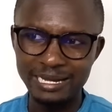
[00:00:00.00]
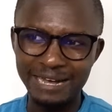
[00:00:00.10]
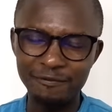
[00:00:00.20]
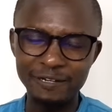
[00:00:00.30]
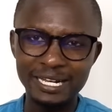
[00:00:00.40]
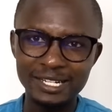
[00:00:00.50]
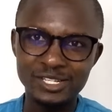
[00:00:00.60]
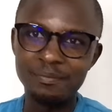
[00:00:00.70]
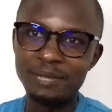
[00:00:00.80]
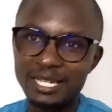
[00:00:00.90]
Africa
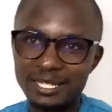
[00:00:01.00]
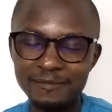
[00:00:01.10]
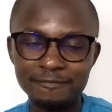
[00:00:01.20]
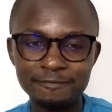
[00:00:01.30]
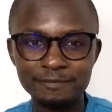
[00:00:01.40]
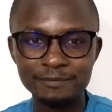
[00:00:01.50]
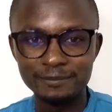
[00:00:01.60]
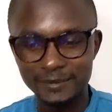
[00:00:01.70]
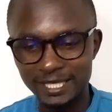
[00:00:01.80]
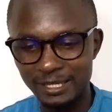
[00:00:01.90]
Summit,
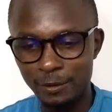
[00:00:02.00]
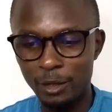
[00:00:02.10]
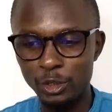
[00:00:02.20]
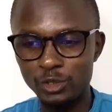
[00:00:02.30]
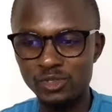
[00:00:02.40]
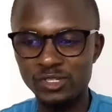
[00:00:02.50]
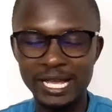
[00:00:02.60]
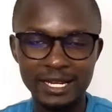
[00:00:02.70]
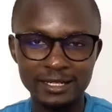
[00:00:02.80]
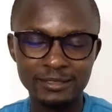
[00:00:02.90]
they were going to
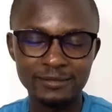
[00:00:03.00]
send